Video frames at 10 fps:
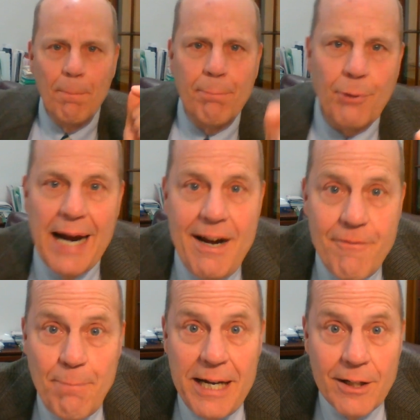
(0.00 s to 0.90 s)

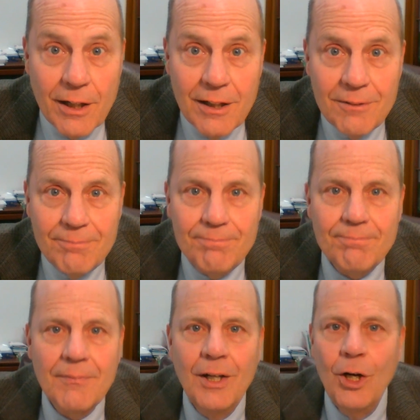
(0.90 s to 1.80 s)
brave Peter,
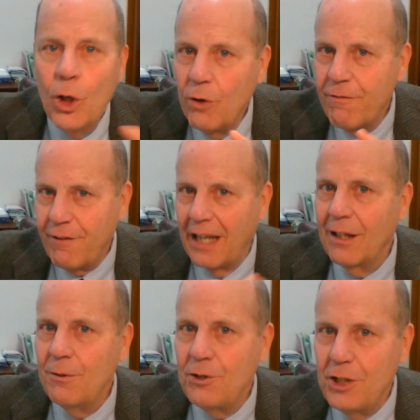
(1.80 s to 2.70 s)
who
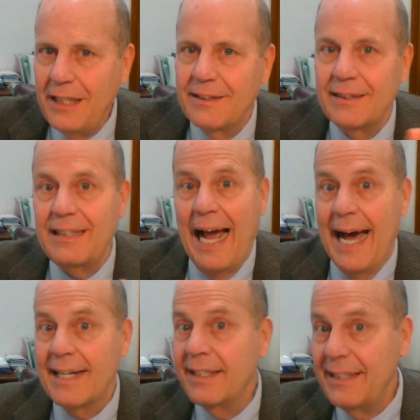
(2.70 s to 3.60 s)
followed Jesus
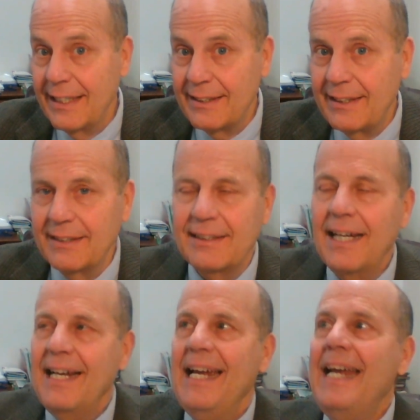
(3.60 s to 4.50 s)
at a distance
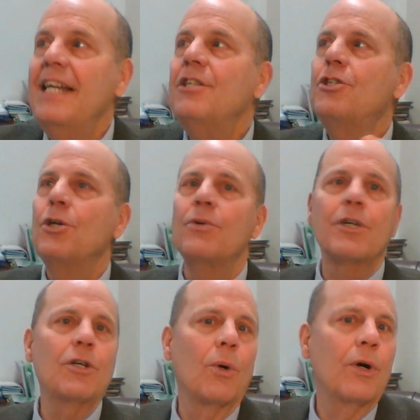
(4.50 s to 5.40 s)
into
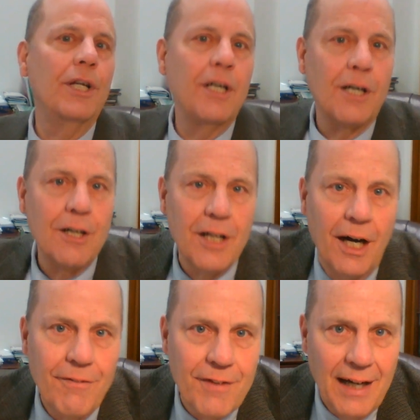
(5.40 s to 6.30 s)
the courtyard
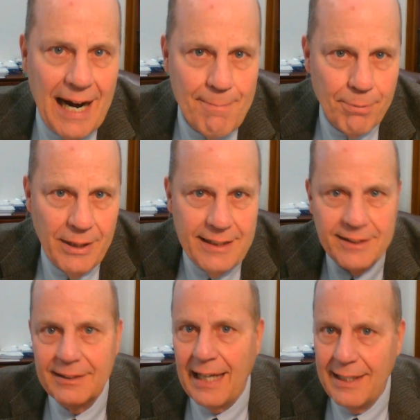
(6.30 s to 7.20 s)
of the high
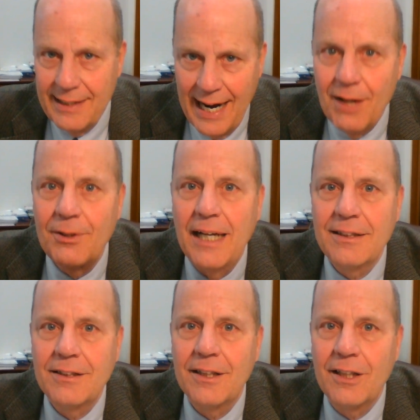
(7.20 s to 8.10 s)
priest, sat down
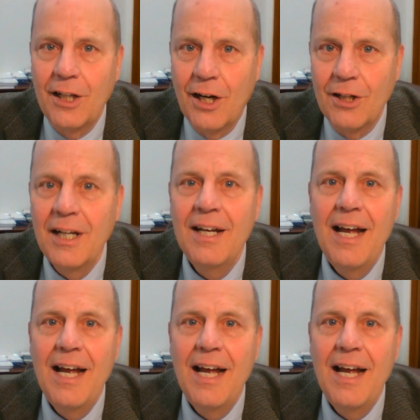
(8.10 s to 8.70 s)
next to the guard,